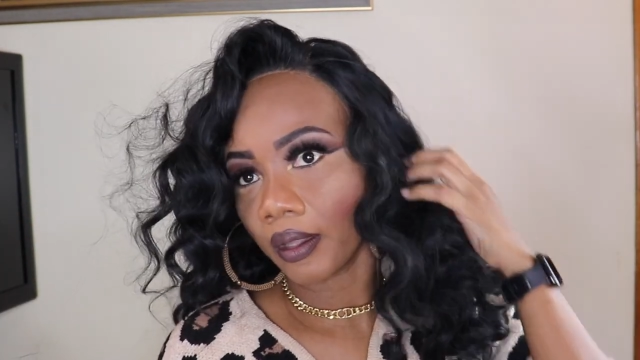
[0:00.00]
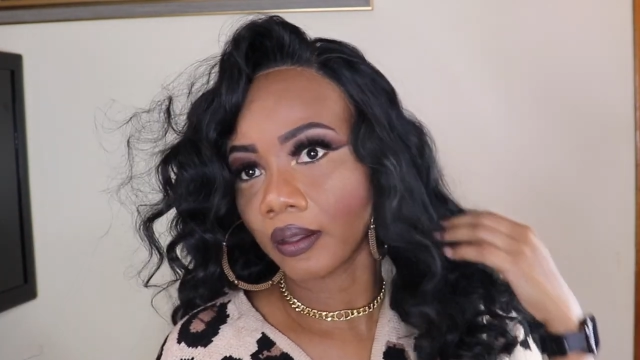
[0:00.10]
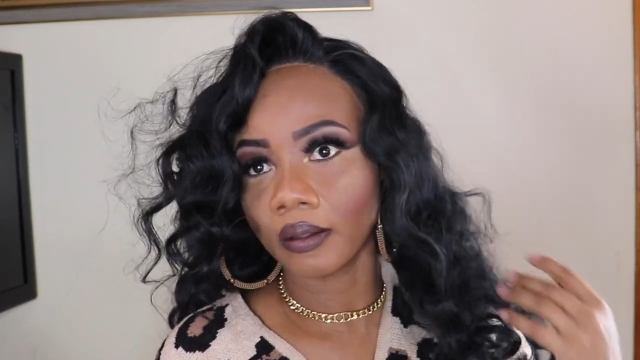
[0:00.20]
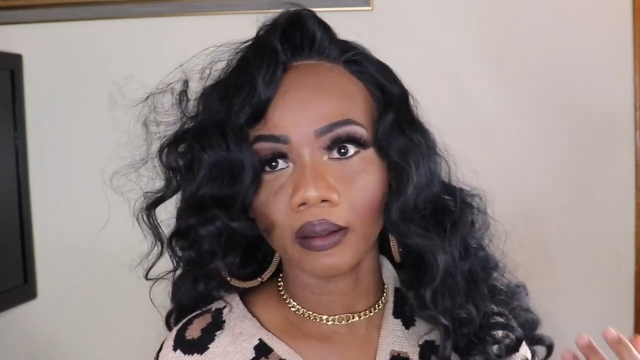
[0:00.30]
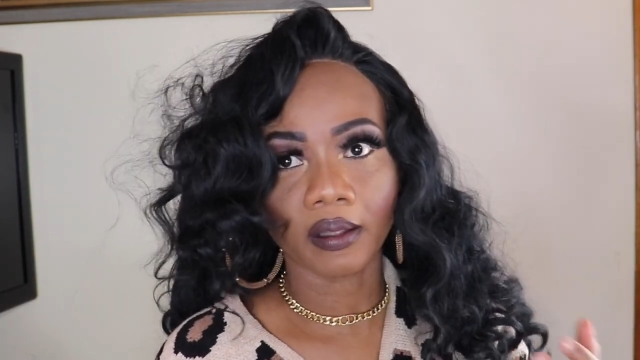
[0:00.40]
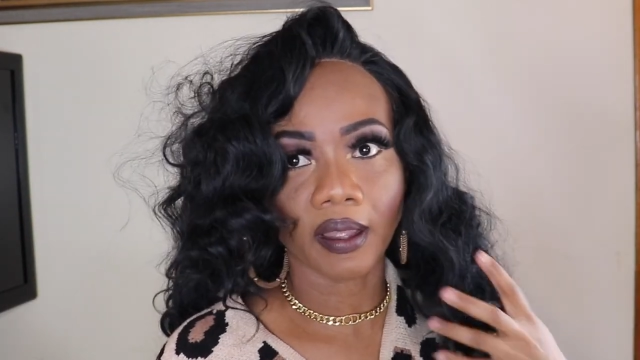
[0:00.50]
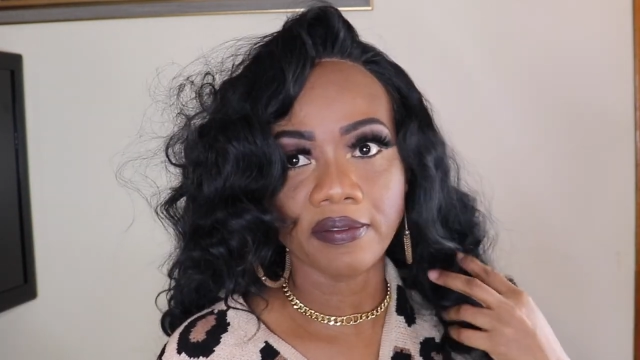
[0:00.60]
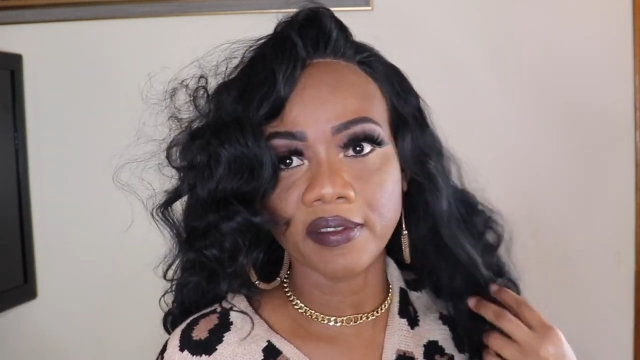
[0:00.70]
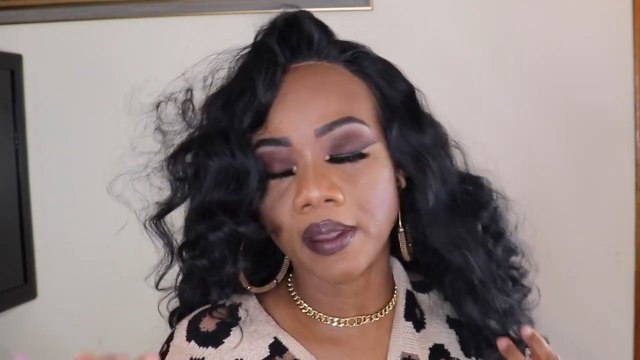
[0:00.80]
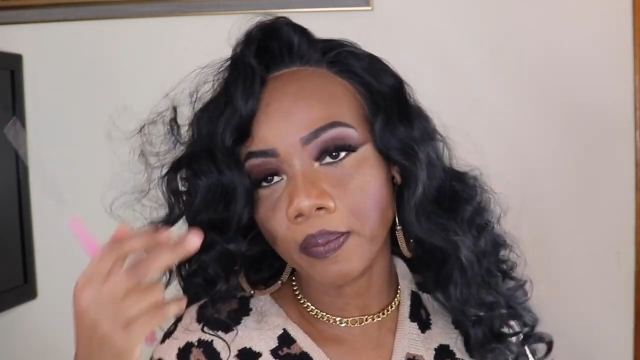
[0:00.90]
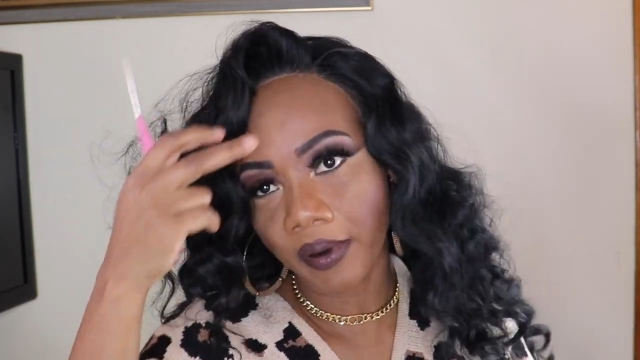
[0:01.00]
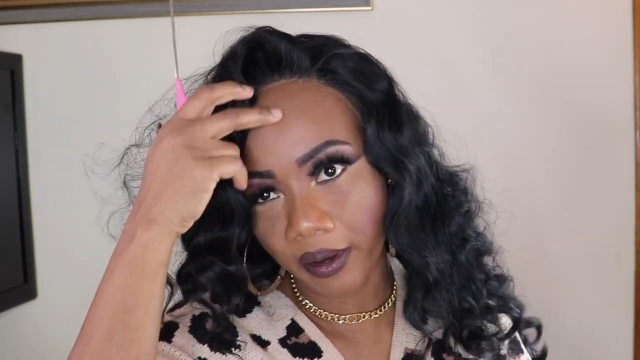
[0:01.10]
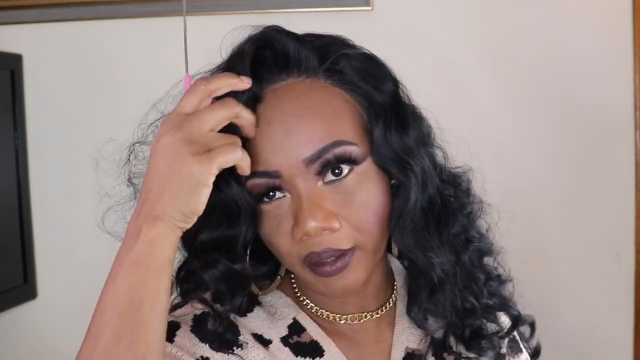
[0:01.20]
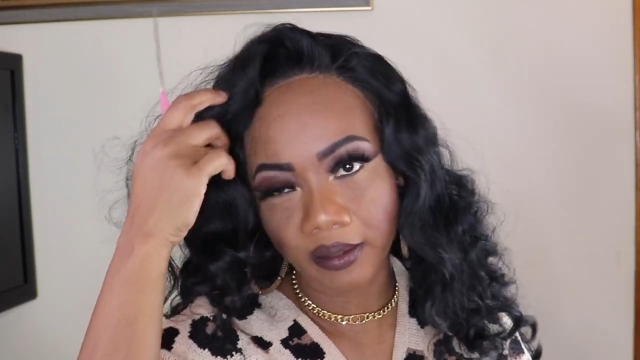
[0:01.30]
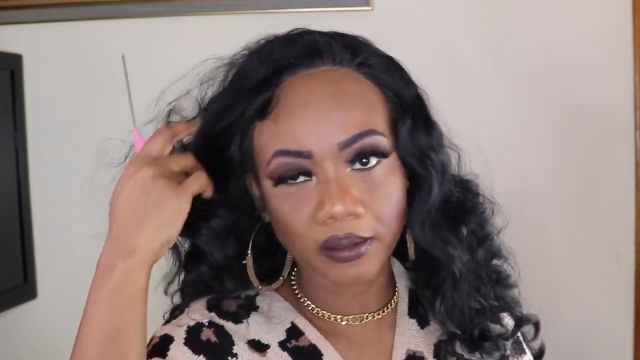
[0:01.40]
the left side
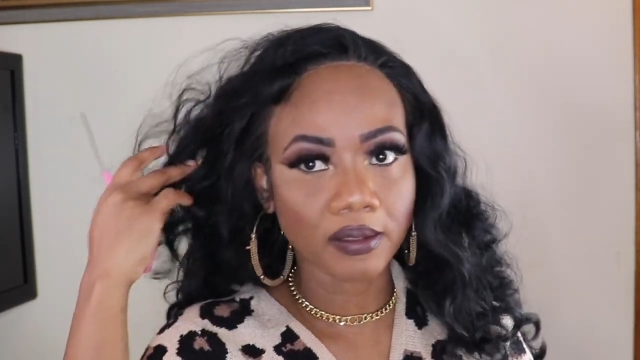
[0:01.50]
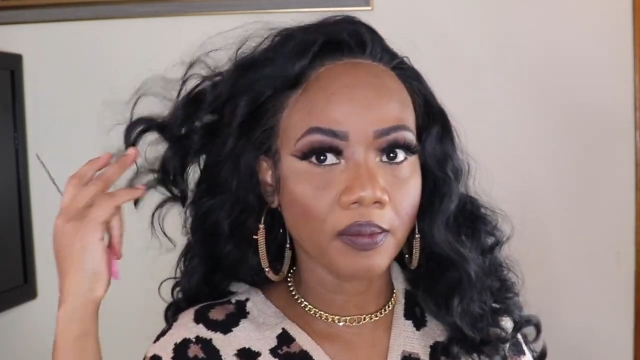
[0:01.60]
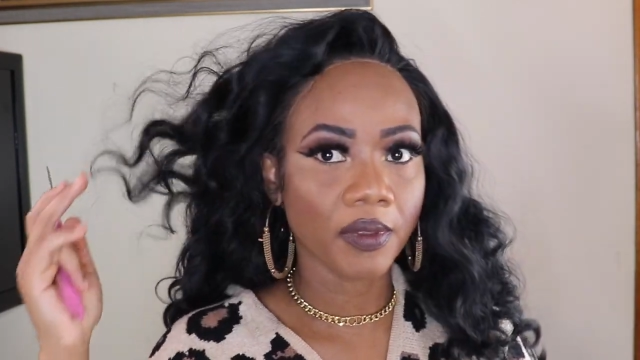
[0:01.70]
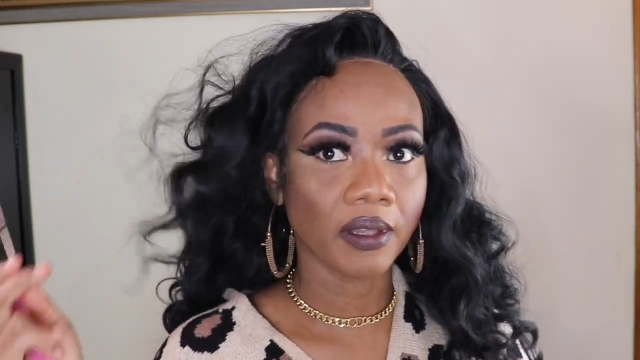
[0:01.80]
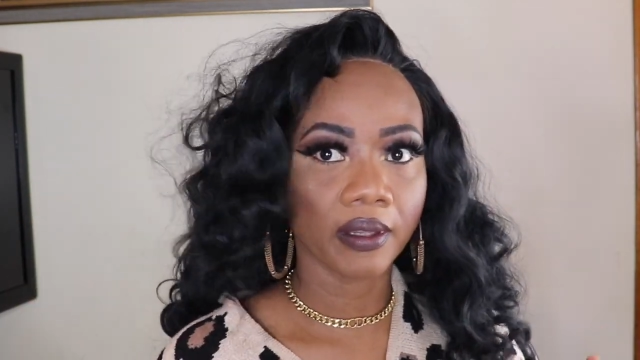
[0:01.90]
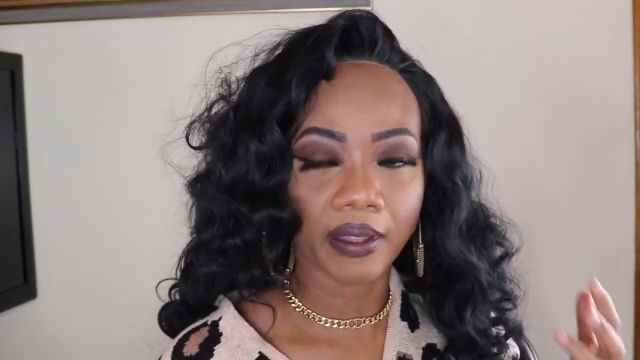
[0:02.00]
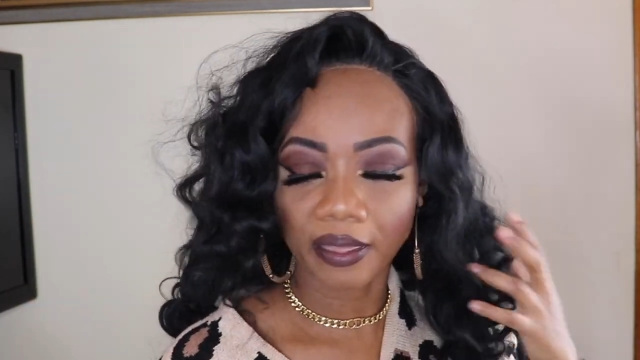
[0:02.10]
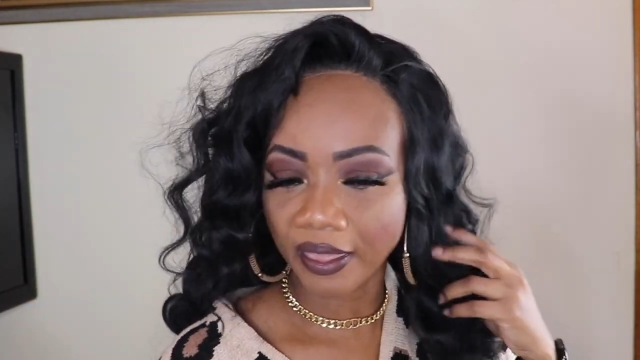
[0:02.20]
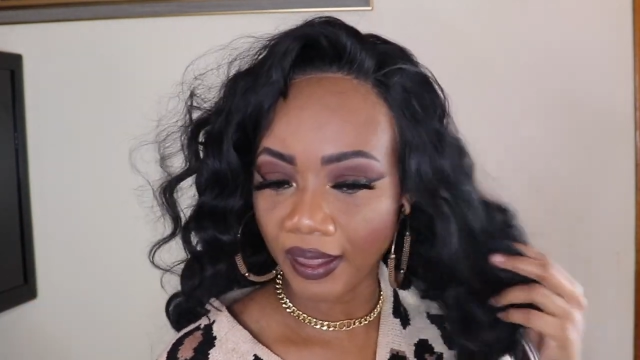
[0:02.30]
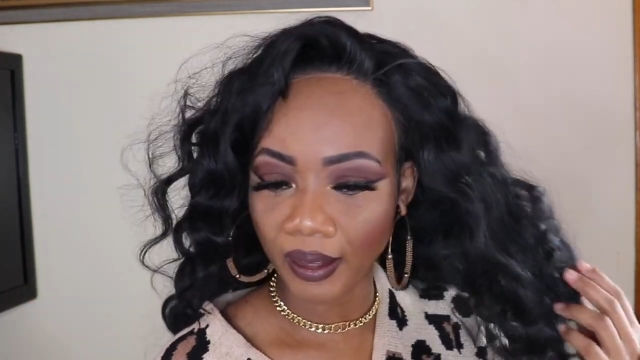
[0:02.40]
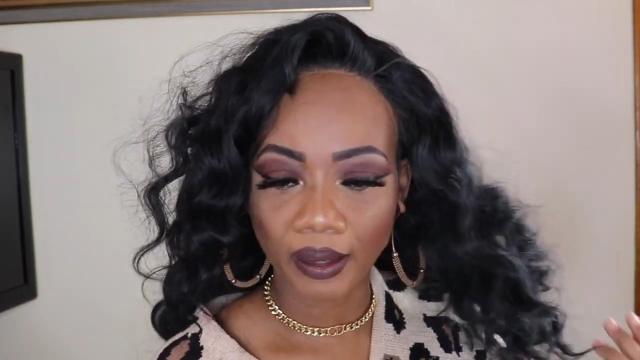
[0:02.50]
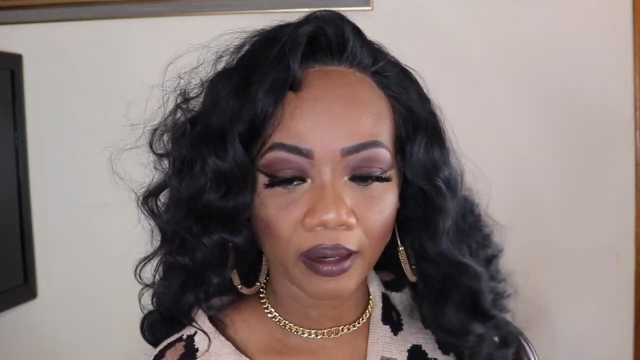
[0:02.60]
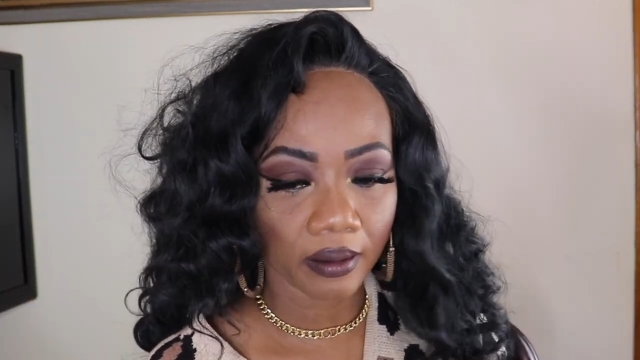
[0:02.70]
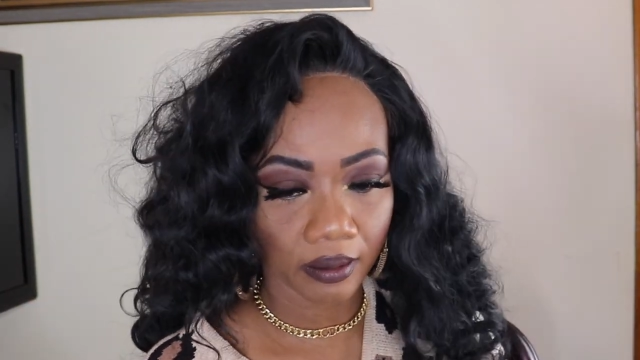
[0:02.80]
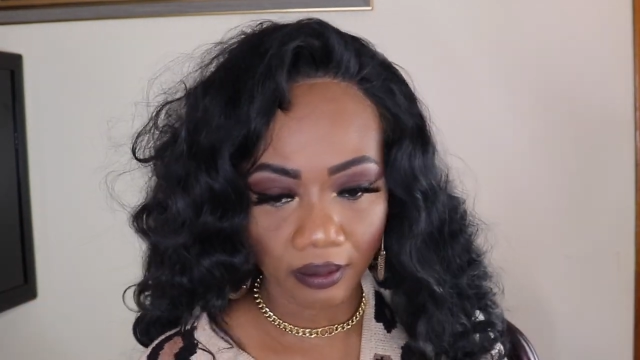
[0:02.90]
part in something like that.